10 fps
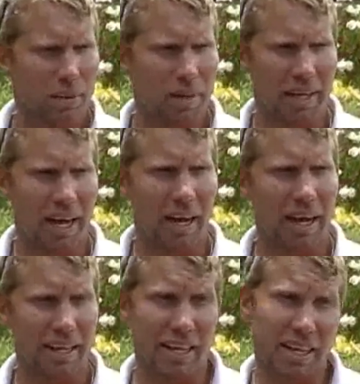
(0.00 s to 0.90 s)
But
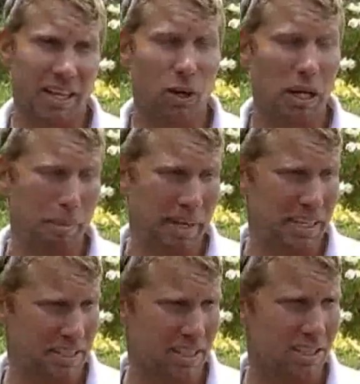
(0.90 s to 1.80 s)
and then in the Olympic
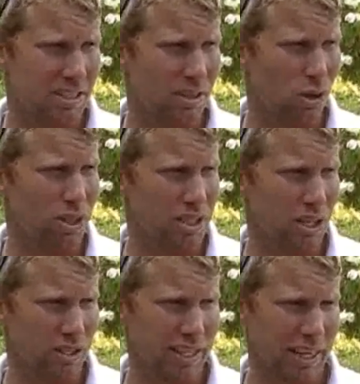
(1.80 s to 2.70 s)
distance, of course, it
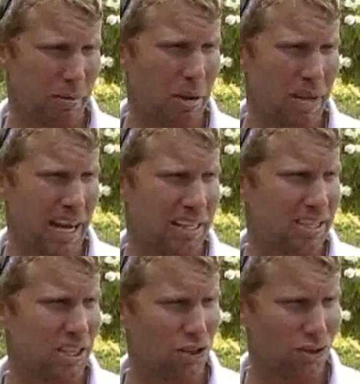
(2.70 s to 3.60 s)
looks like it might be
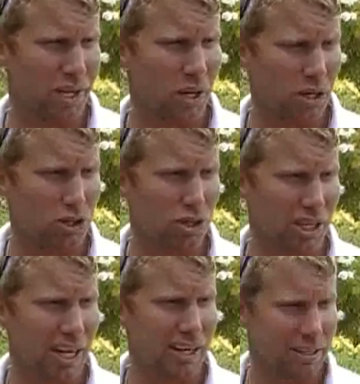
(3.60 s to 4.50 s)
Ansel Green out of
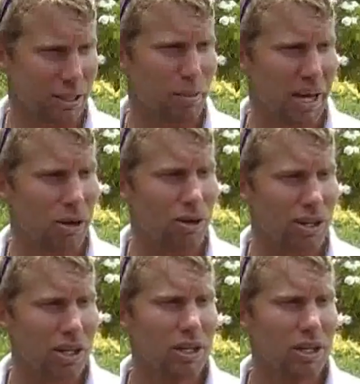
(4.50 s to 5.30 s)
Trinidad and Tobago.